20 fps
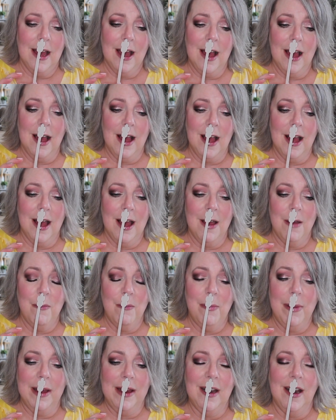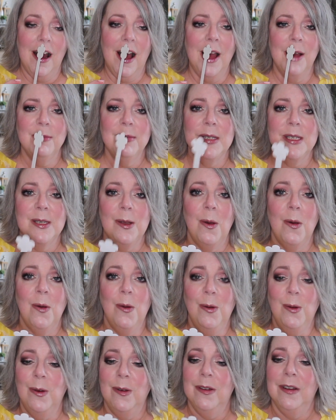Uh, but I'm
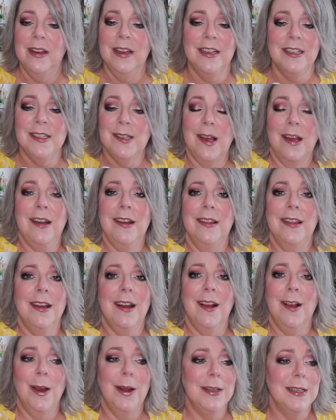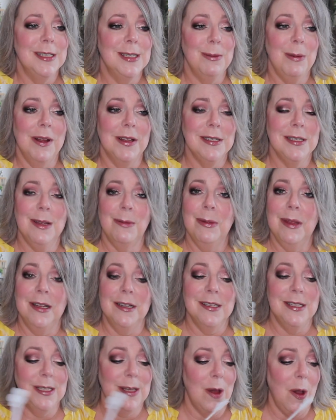so excited that I got to smell something
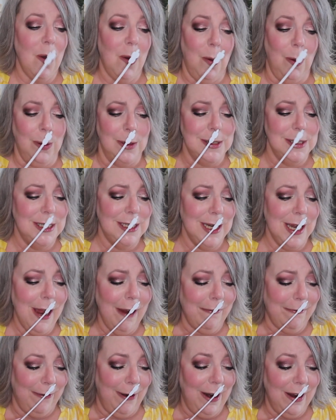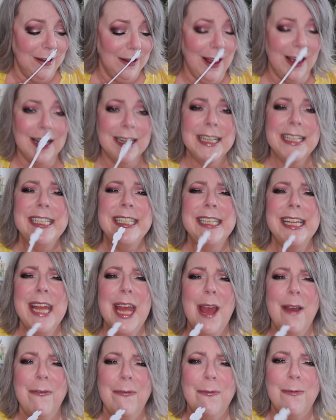so different, like
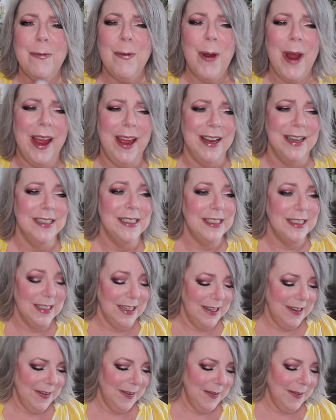different.